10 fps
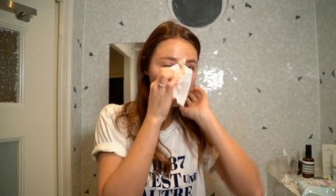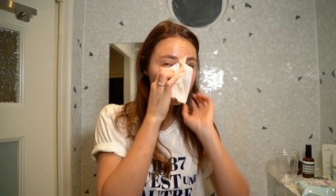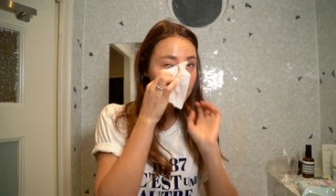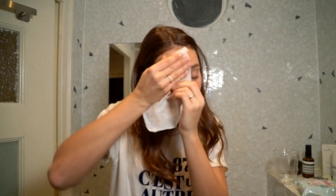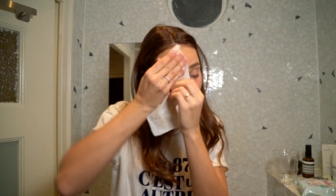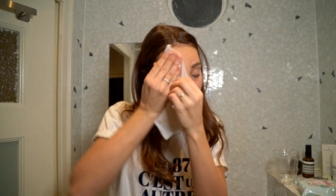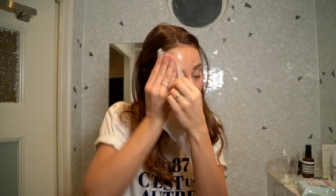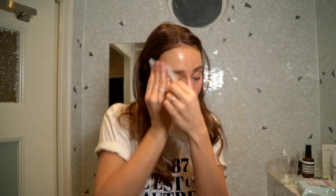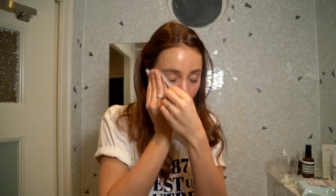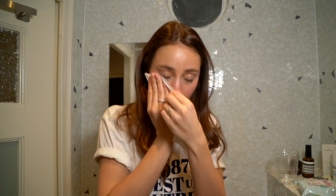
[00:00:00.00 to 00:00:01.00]

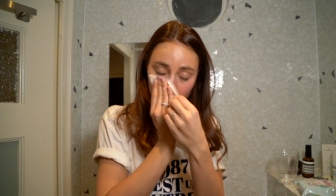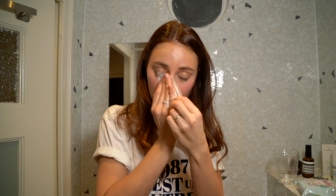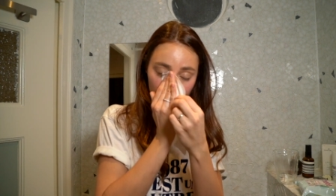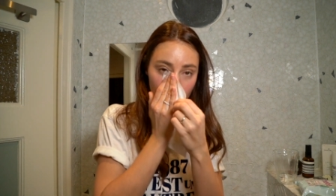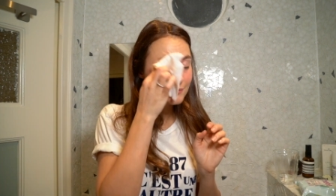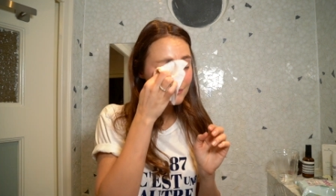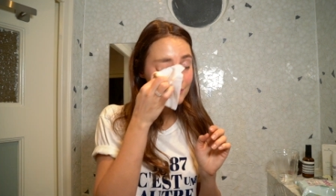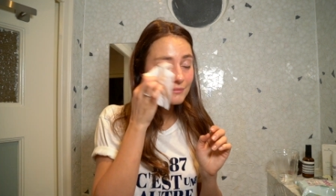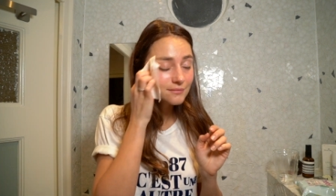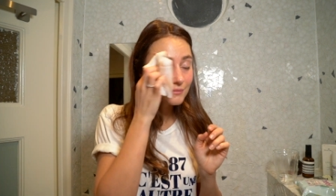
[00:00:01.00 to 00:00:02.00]
wipe for the
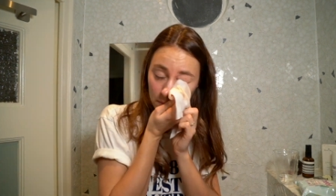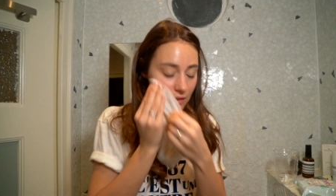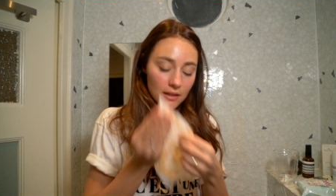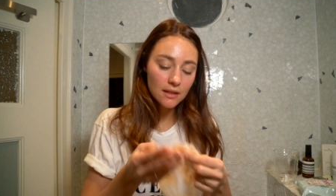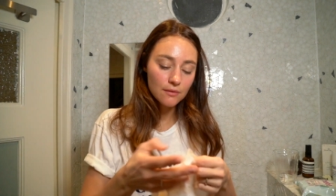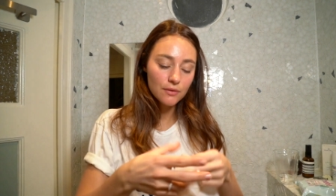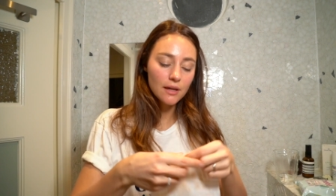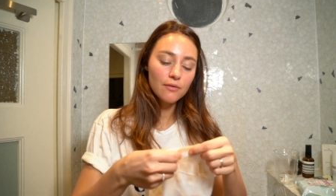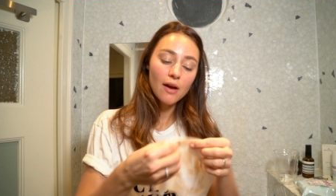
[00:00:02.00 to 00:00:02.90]
face, and if you have